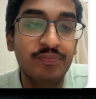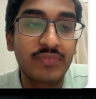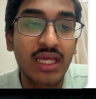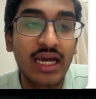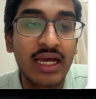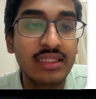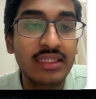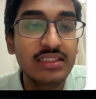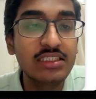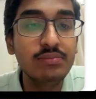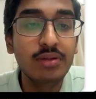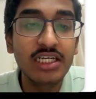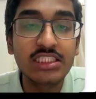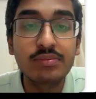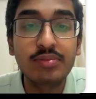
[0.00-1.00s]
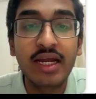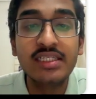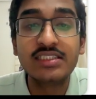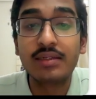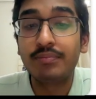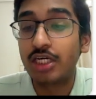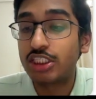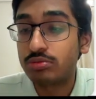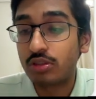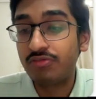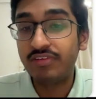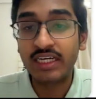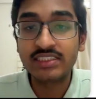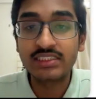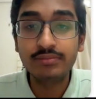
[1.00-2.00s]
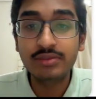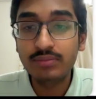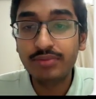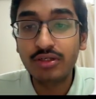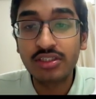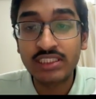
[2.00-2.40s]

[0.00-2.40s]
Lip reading: And thin plane splines are much more flexible because,